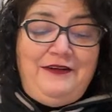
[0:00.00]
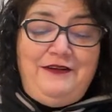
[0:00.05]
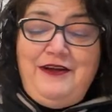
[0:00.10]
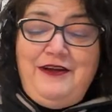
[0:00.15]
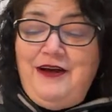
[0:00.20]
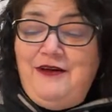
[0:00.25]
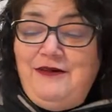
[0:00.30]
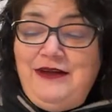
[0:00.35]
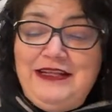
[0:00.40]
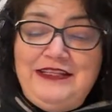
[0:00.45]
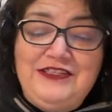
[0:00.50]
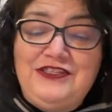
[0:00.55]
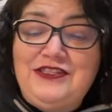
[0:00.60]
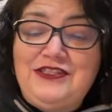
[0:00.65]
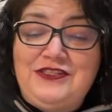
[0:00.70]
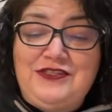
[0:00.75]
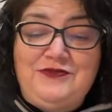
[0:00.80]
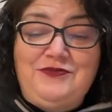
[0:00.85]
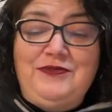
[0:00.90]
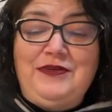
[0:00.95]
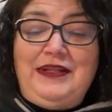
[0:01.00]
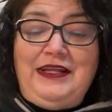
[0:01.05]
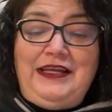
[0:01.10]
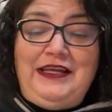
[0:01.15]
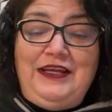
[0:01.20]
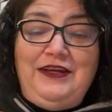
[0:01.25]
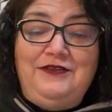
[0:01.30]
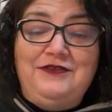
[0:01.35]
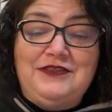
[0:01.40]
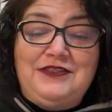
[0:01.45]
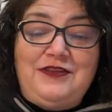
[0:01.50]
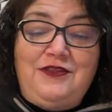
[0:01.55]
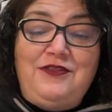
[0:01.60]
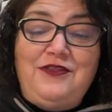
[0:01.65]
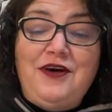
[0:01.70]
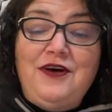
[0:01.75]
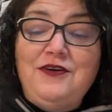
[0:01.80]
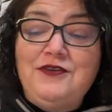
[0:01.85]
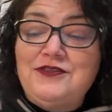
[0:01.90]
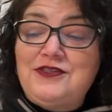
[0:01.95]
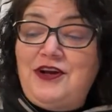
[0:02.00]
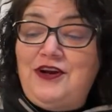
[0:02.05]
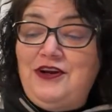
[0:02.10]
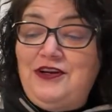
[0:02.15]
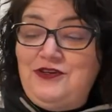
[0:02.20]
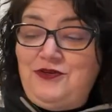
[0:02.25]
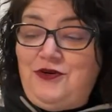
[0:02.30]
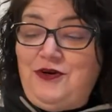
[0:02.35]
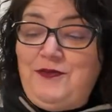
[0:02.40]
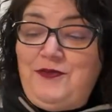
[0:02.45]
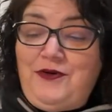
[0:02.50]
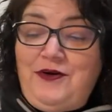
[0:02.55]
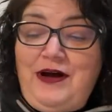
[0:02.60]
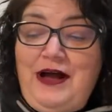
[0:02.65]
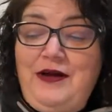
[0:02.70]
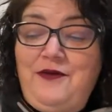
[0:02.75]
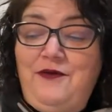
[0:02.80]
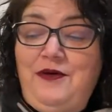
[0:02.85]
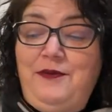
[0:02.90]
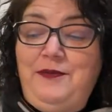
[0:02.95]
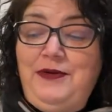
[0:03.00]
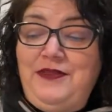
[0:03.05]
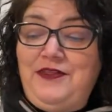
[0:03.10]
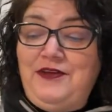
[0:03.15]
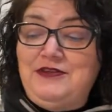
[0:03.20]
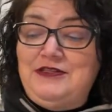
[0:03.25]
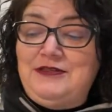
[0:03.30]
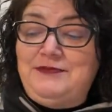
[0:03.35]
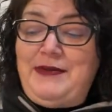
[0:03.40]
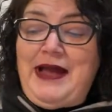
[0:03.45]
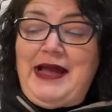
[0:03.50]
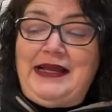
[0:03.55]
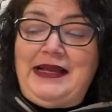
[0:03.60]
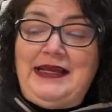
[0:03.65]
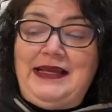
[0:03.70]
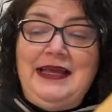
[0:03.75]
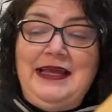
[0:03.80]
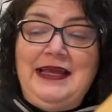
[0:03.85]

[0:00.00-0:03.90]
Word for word: don't know. It's just really cute. So those are adorable. I will put those back